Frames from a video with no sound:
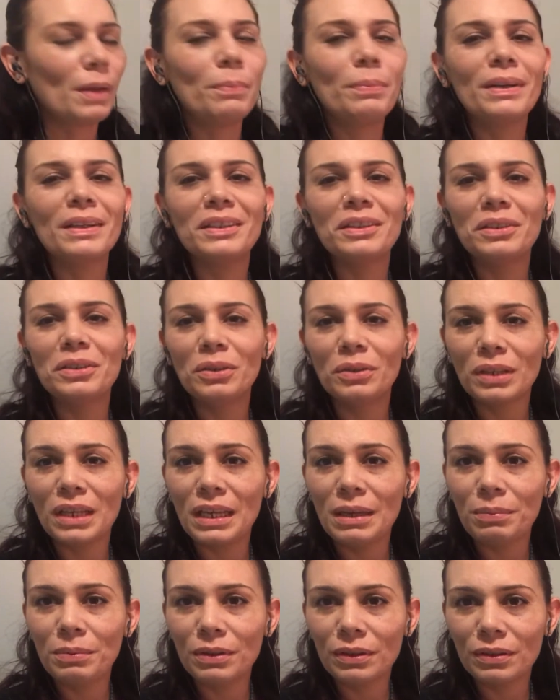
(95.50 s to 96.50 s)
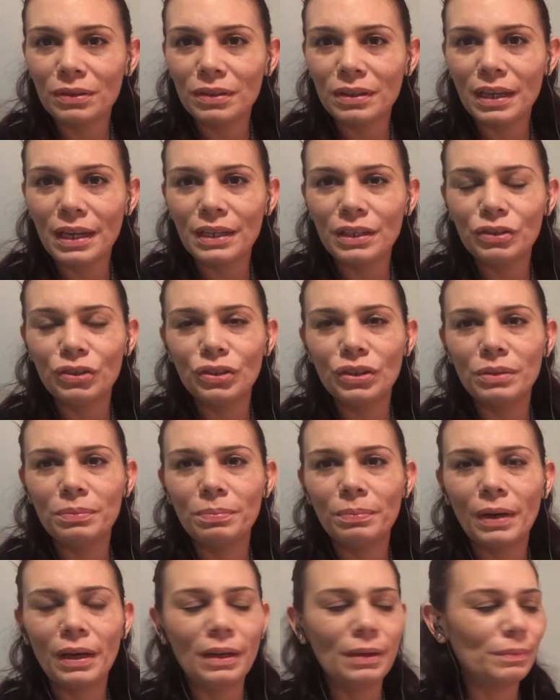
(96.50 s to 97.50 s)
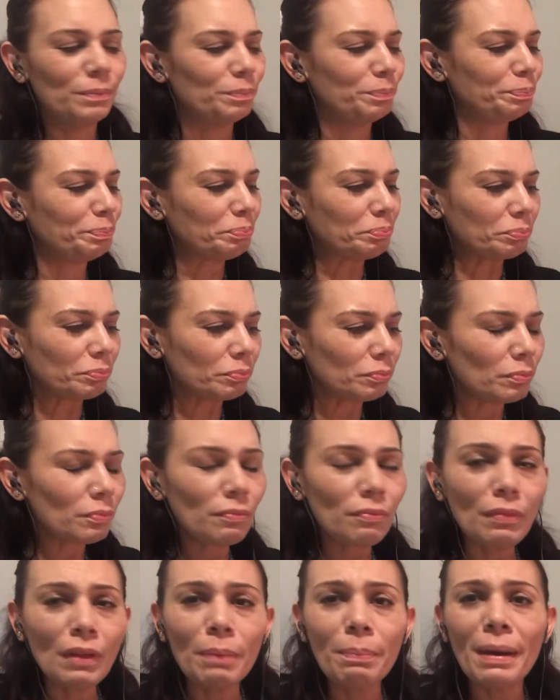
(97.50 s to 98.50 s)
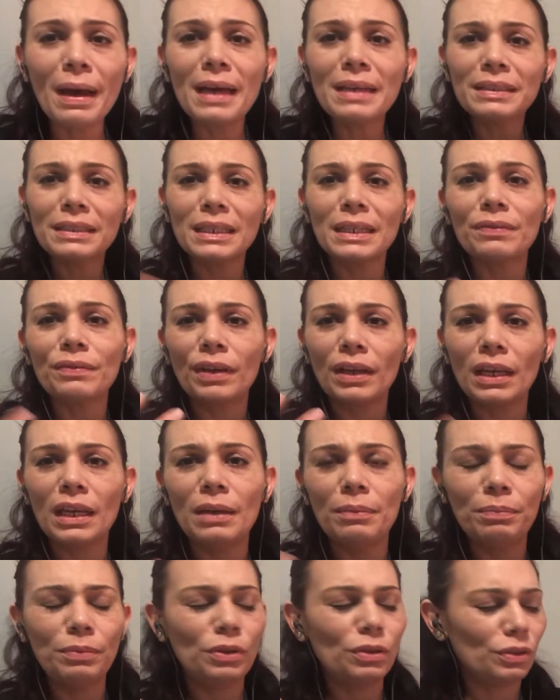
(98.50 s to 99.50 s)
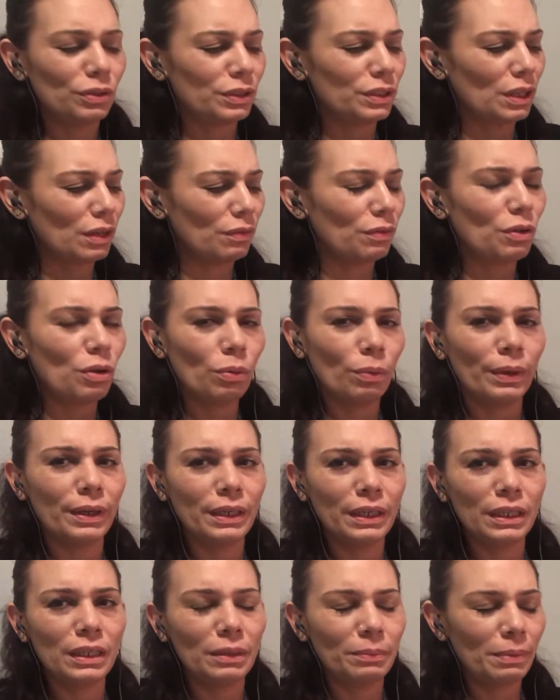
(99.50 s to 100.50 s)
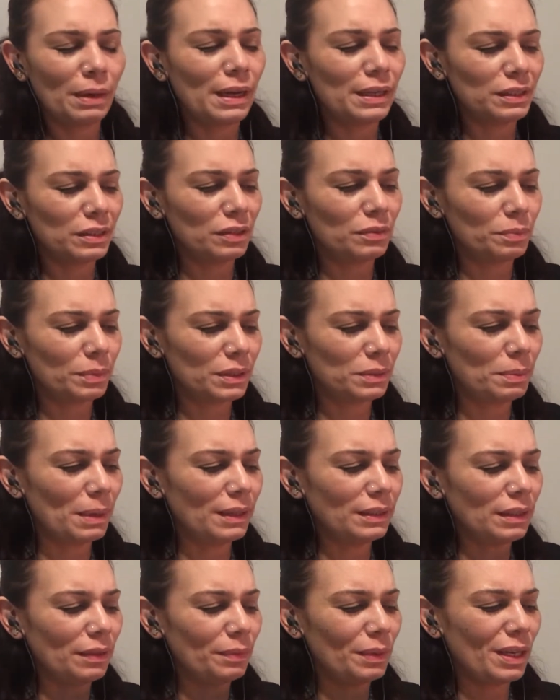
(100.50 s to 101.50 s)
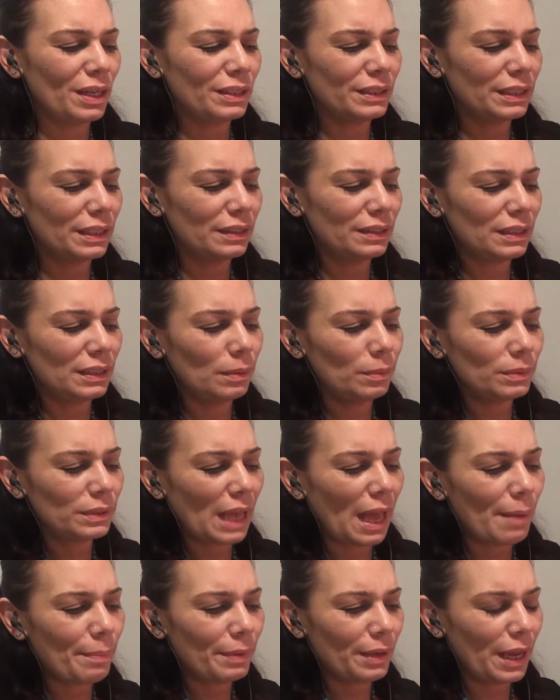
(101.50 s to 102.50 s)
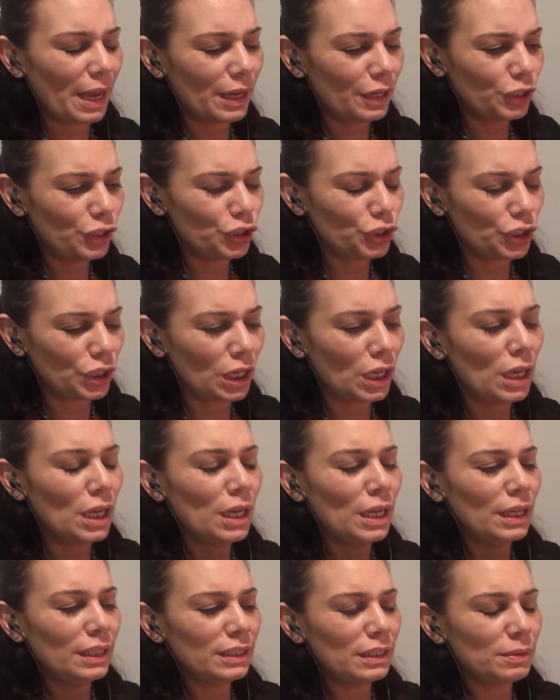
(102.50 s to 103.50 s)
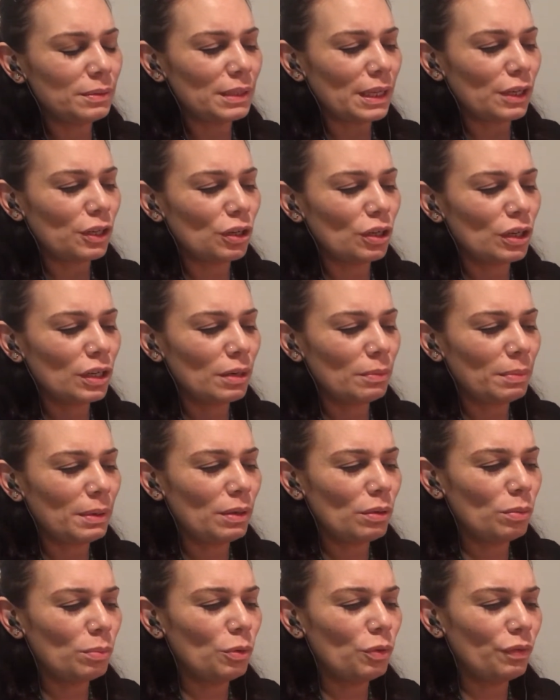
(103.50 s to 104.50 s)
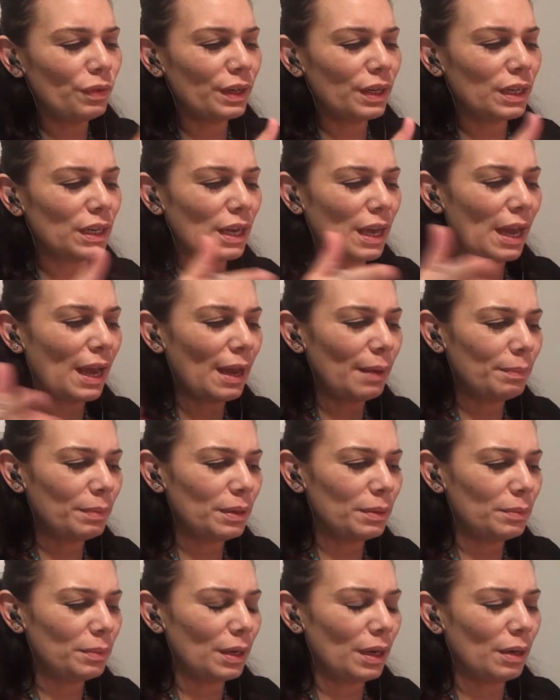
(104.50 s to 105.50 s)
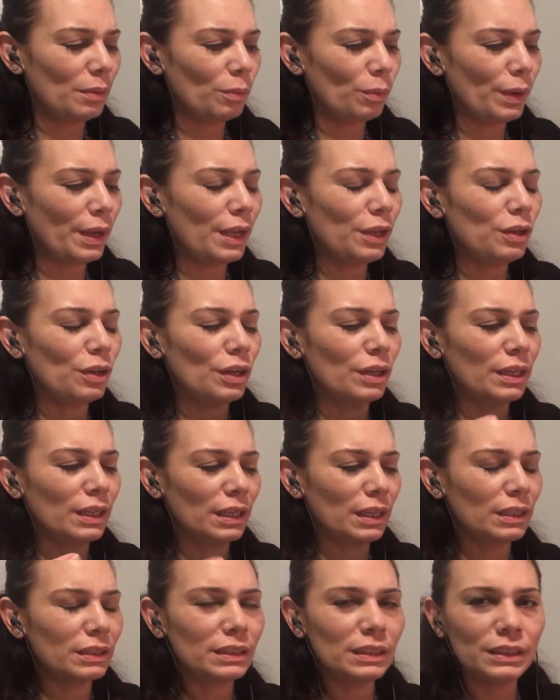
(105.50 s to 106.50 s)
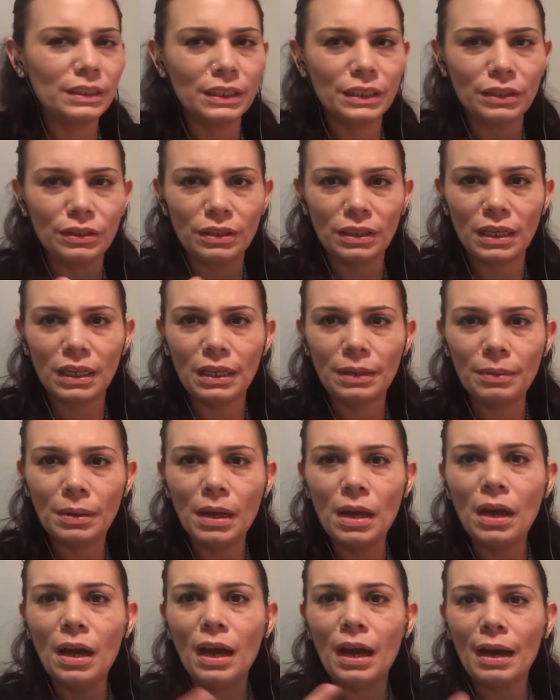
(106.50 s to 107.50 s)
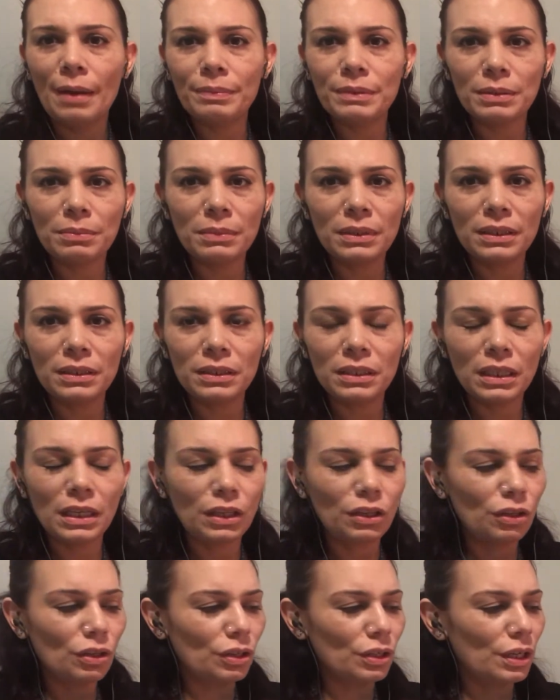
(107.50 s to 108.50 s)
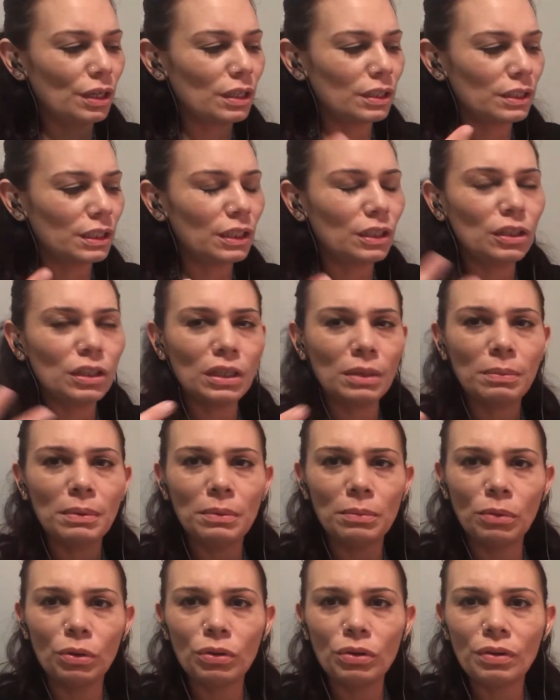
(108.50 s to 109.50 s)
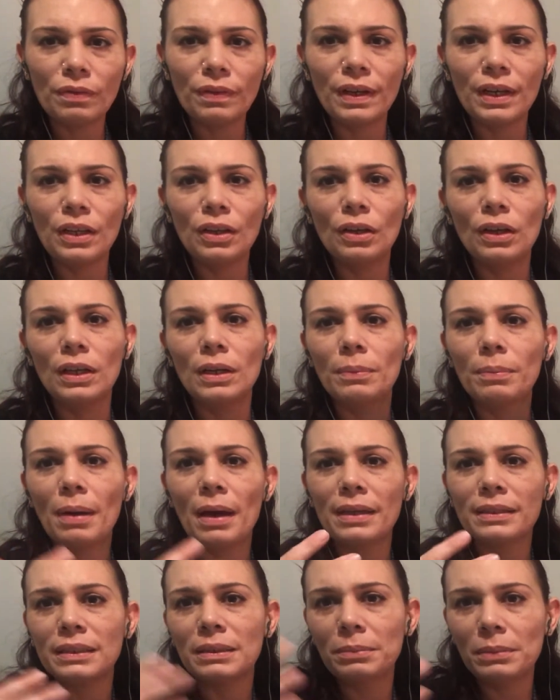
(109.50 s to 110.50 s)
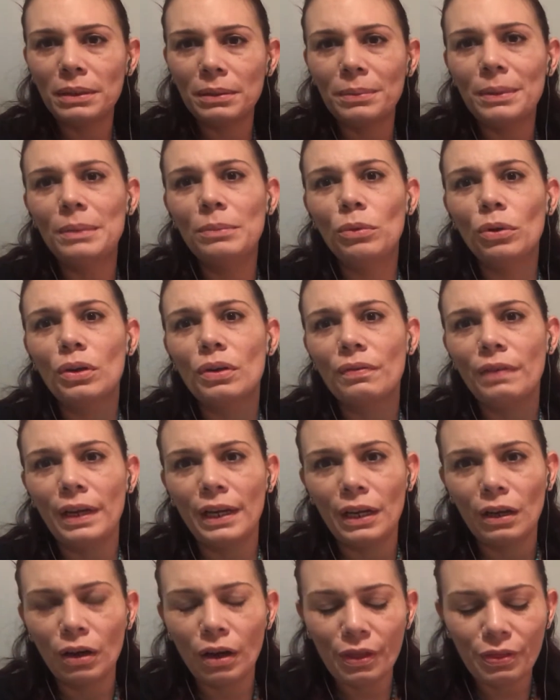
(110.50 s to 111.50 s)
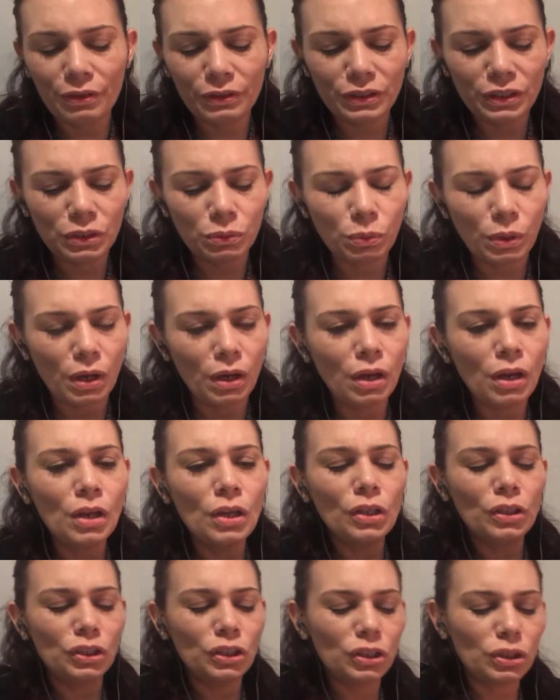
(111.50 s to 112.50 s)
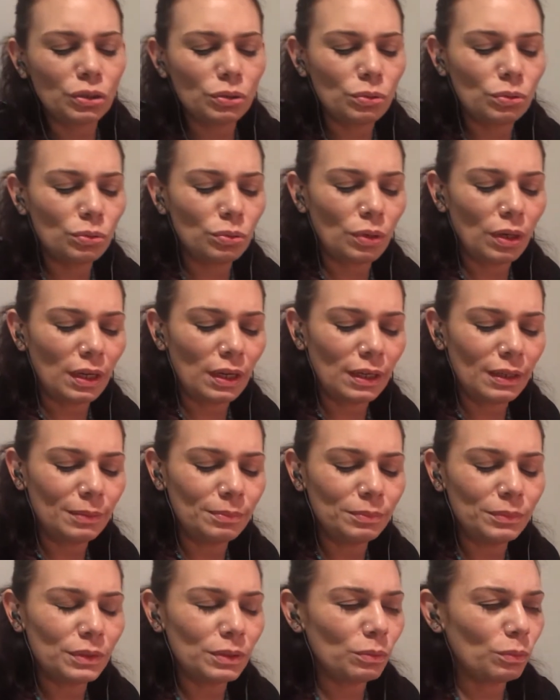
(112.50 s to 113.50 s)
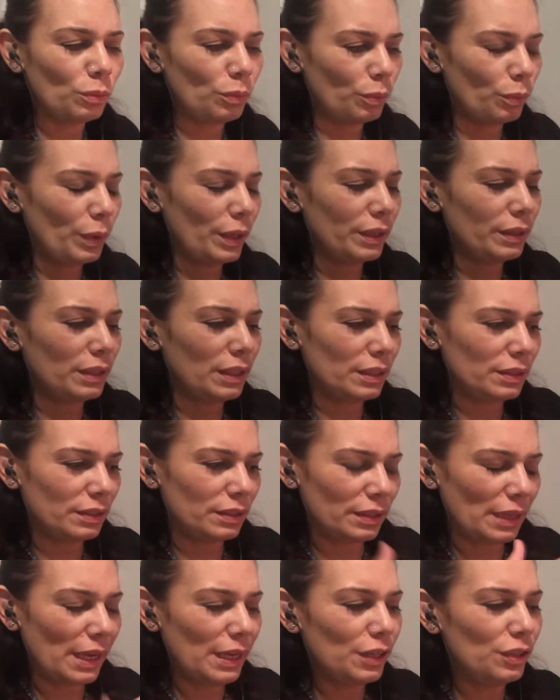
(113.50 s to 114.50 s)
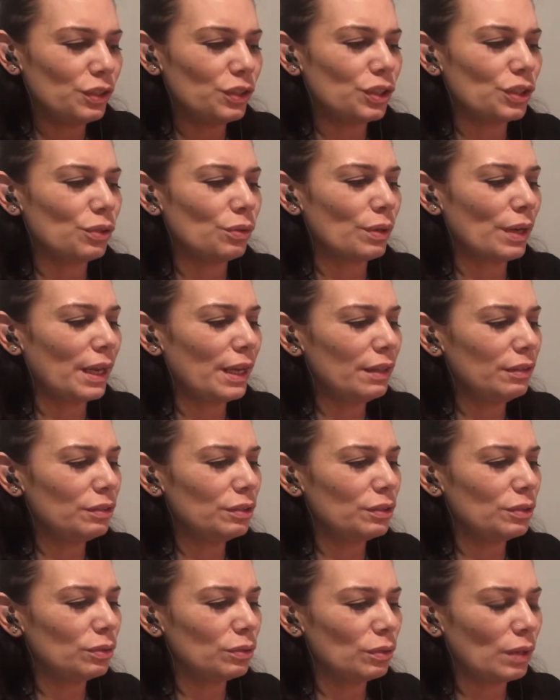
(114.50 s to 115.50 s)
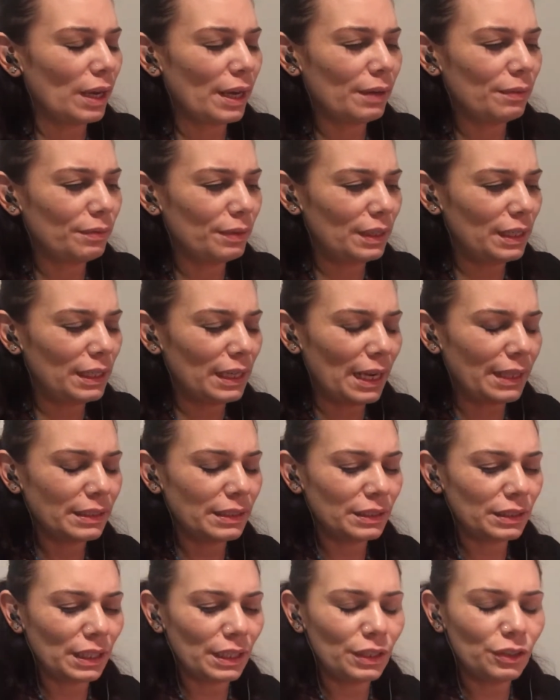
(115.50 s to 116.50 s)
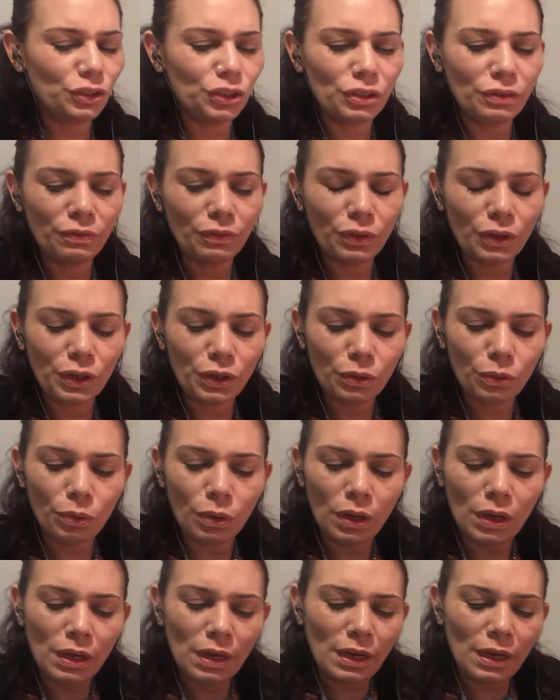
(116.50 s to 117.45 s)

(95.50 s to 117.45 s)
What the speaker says: but keep your energy positive and keep yourself going in a positive perspective, because this seems happy energy. Seems like you're going to be moving in a happy way. You're going to continue to keep optimistic, and you're going to continue to be motivated. You're going to possibly be motivating others as well to with this energy. Okay, so I really like this energy for you.